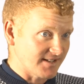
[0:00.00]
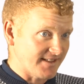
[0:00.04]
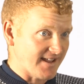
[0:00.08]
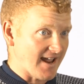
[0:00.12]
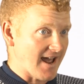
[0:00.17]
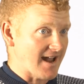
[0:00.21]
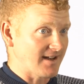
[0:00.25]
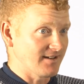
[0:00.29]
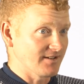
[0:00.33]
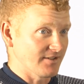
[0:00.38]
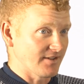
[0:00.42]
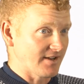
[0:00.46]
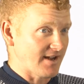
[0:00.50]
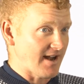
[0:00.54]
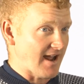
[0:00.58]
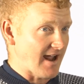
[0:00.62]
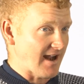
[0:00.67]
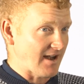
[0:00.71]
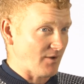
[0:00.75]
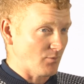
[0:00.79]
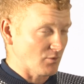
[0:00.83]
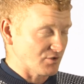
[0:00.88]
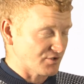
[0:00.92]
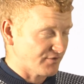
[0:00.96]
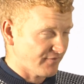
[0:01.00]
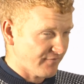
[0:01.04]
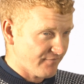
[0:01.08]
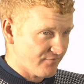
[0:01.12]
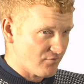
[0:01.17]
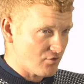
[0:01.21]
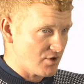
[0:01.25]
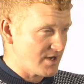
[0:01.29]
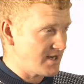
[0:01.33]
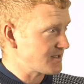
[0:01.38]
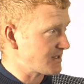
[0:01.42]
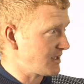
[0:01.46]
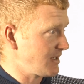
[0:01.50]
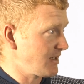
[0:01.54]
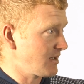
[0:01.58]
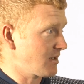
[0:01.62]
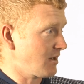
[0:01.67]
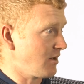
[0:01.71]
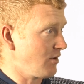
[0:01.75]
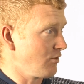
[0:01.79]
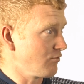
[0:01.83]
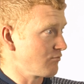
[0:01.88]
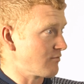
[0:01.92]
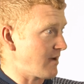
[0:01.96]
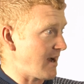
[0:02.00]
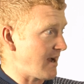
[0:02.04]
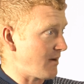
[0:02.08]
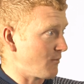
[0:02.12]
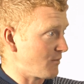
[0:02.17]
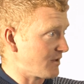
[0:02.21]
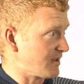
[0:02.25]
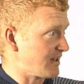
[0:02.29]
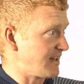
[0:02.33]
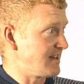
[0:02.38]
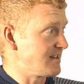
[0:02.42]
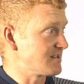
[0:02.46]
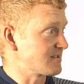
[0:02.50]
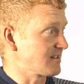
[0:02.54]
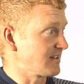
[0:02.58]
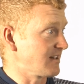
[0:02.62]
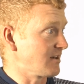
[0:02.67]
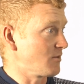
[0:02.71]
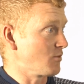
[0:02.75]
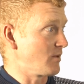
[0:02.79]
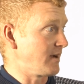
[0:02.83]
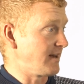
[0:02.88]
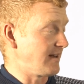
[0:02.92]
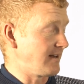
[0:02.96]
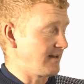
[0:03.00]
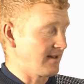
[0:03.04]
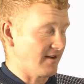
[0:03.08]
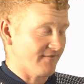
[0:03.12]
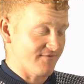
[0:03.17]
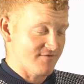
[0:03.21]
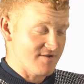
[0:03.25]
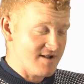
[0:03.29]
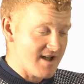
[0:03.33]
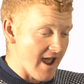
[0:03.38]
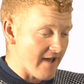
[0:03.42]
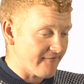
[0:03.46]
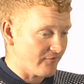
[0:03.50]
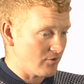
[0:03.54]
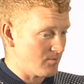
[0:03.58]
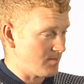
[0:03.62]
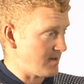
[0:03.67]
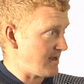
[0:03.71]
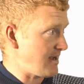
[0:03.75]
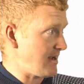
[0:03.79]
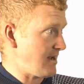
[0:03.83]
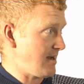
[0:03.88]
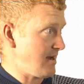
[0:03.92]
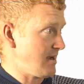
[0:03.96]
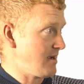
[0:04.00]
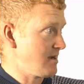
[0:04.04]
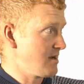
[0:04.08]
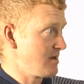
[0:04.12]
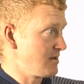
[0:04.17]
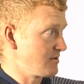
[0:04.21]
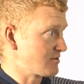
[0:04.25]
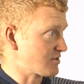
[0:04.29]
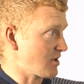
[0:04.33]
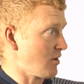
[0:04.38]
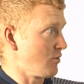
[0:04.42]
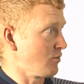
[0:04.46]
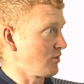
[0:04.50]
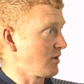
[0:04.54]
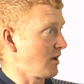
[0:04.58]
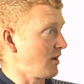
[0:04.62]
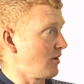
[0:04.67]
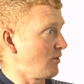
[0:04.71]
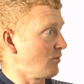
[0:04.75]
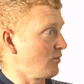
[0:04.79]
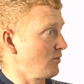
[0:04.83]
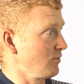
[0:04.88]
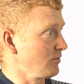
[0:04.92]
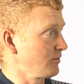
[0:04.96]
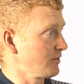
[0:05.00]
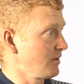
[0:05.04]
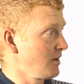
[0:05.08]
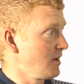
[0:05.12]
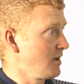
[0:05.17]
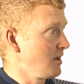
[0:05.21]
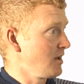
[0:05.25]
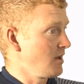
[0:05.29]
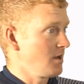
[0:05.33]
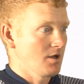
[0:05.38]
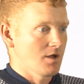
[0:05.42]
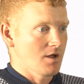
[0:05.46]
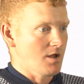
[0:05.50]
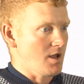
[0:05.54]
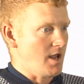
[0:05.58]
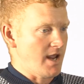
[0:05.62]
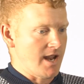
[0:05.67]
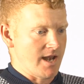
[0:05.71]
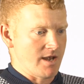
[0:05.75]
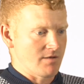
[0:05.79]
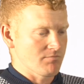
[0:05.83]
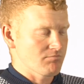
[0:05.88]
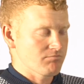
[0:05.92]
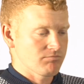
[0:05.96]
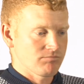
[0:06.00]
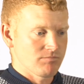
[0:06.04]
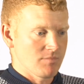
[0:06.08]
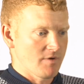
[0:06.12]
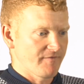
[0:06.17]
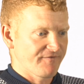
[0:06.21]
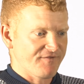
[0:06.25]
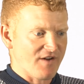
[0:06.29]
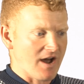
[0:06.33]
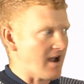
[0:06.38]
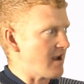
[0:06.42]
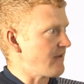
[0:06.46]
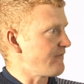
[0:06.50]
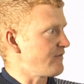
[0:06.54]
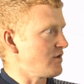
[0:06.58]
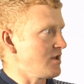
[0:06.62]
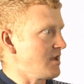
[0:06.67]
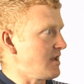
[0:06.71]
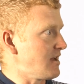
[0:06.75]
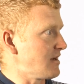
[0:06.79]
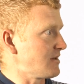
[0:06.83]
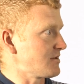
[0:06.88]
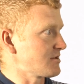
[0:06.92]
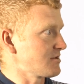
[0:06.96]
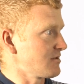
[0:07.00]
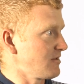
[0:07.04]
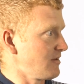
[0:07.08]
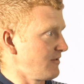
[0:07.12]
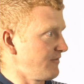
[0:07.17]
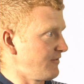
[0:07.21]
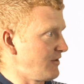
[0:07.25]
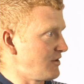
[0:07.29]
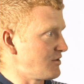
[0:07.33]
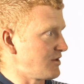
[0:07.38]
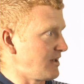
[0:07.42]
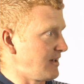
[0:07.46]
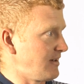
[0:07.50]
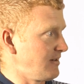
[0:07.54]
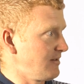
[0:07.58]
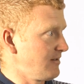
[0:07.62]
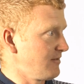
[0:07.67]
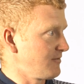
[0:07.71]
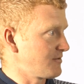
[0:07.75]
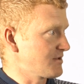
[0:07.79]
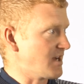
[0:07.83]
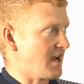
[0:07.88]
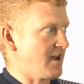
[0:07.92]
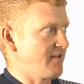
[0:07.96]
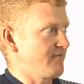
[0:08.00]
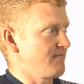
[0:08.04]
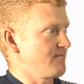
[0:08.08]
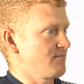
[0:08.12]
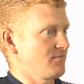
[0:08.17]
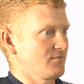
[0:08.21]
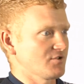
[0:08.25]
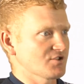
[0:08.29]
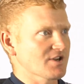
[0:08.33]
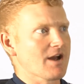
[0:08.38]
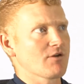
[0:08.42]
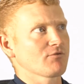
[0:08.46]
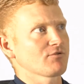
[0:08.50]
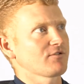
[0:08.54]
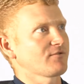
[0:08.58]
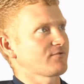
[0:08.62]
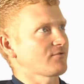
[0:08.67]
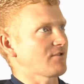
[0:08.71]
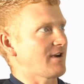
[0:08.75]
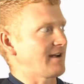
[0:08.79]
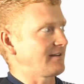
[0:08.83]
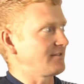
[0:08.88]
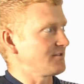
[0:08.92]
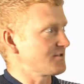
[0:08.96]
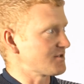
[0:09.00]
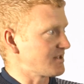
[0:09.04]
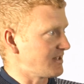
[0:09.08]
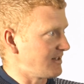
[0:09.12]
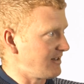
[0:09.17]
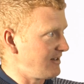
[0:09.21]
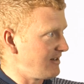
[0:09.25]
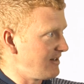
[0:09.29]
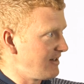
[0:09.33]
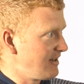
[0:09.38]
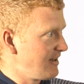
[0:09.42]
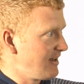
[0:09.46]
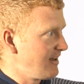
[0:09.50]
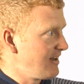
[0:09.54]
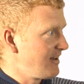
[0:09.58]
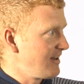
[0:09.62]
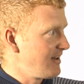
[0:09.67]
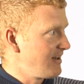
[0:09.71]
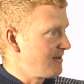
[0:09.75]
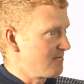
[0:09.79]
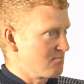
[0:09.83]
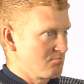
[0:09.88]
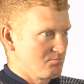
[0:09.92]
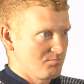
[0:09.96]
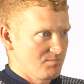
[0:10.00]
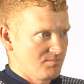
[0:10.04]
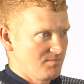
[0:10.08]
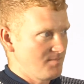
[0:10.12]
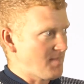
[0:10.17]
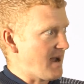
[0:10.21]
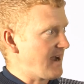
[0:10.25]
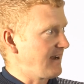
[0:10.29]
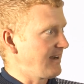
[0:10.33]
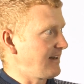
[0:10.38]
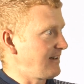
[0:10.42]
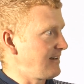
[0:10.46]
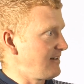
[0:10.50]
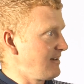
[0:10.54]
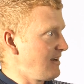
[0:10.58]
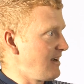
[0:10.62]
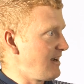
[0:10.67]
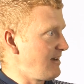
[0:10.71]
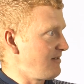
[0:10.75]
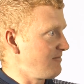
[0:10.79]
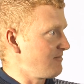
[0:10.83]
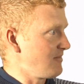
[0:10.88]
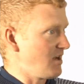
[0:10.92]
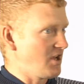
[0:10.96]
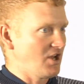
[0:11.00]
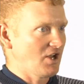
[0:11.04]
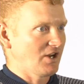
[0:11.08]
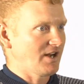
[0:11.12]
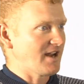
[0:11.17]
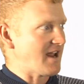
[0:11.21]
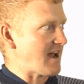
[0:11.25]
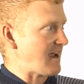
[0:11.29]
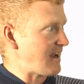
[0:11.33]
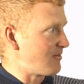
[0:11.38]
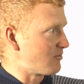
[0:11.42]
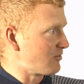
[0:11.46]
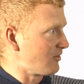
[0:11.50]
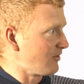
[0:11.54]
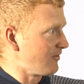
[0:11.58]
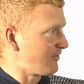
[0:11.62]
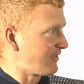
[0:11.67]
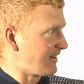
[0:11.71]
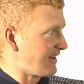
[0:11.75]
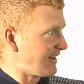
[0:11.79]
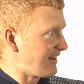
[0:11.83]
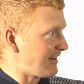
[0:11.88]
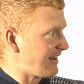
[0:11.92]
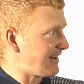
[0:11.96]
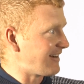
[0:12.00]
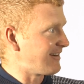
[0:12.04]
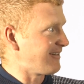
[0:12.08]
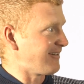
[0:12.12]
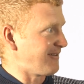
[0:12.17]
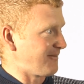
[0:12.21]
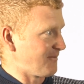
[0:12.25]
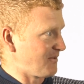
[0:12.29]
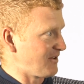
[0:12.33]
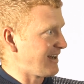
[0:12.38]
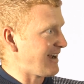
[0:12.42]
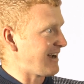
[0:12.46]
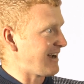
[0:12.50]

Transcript: to the end of the day. It was freezing cold rain with an easterly wind. I've never been so cold in five years of fishing. Sat in south of France in back in, in early April thinking, oh, I'm going